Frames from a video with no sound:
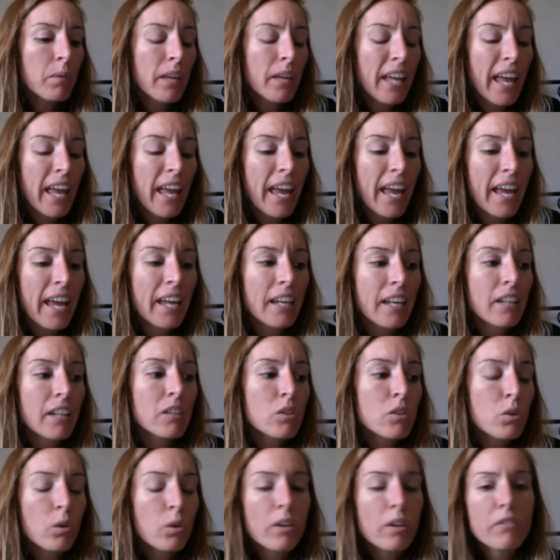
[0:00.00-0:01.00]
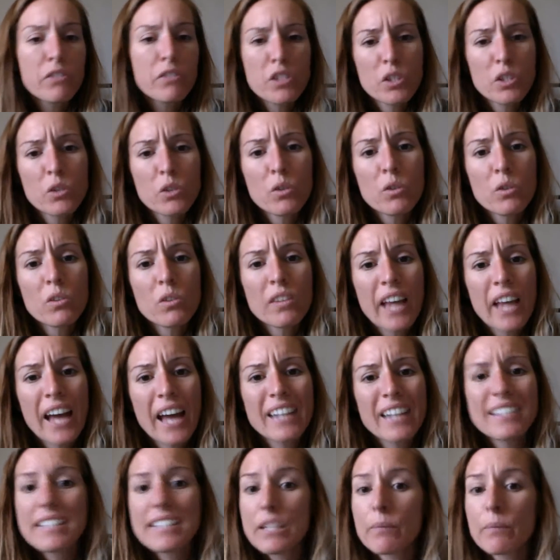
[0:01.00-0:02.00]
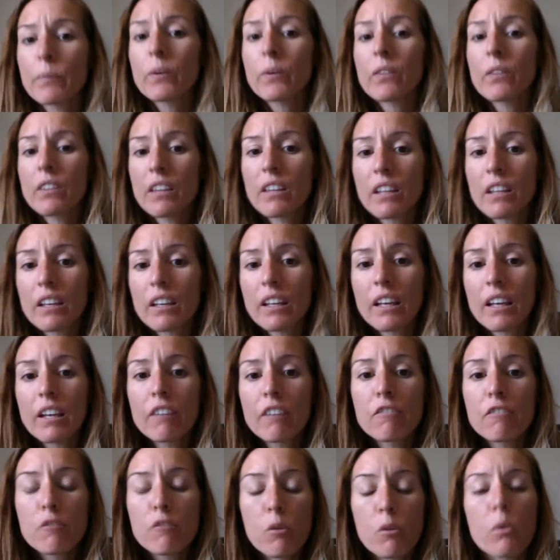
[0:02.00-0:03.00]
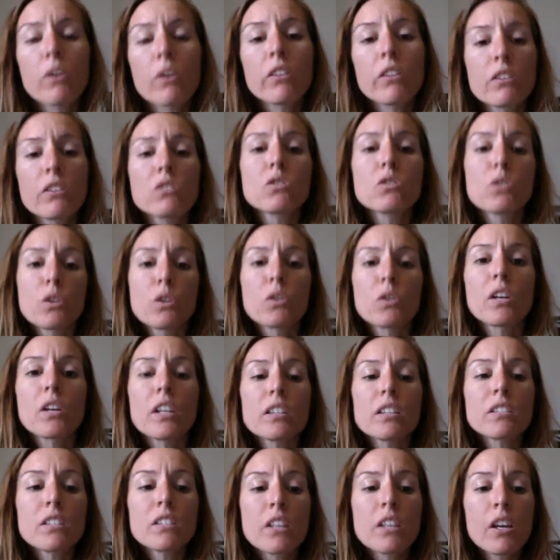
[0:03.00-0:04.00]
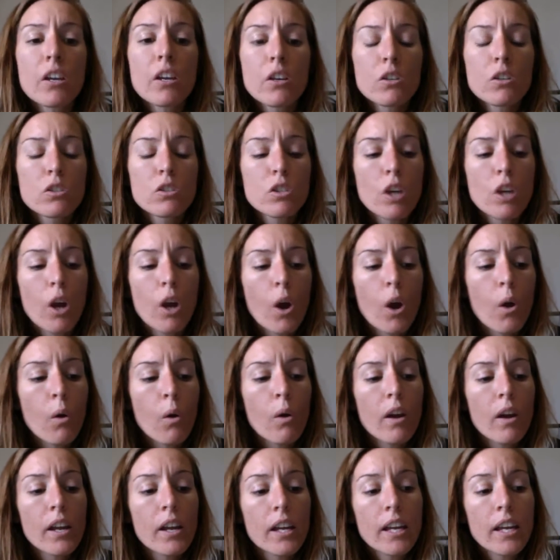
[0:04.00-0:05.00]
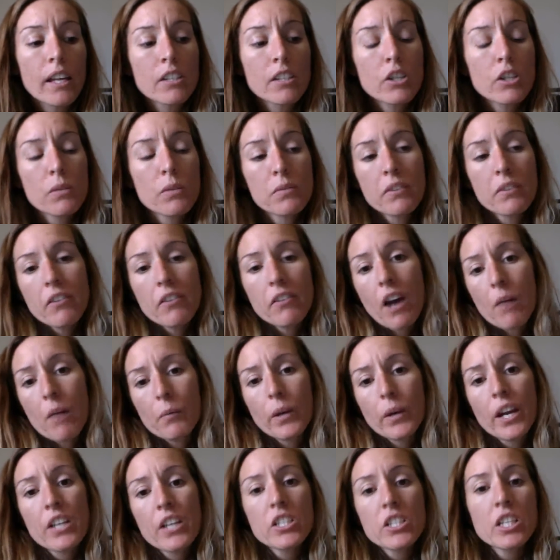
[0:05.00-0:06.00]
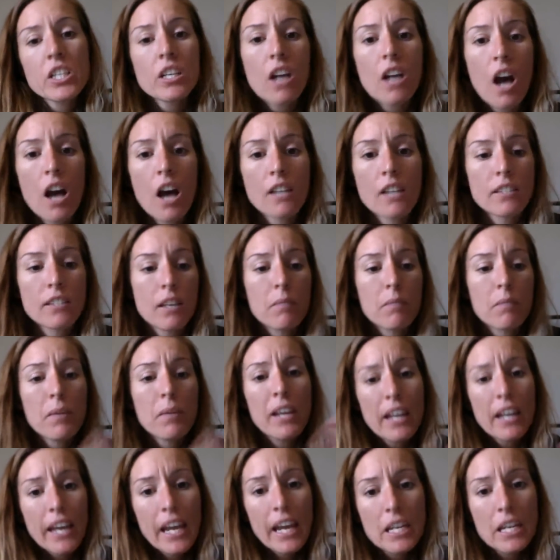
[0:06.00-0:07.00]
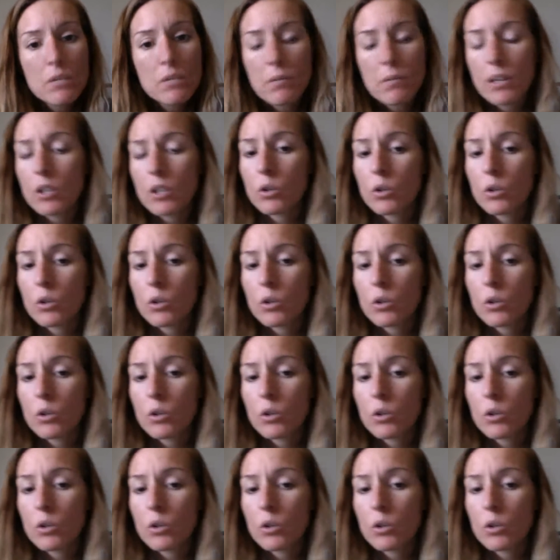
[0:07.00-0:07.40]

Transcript: can sort of do that deeper thinking for the students. So in terms of comprehension, awesome. Engagement,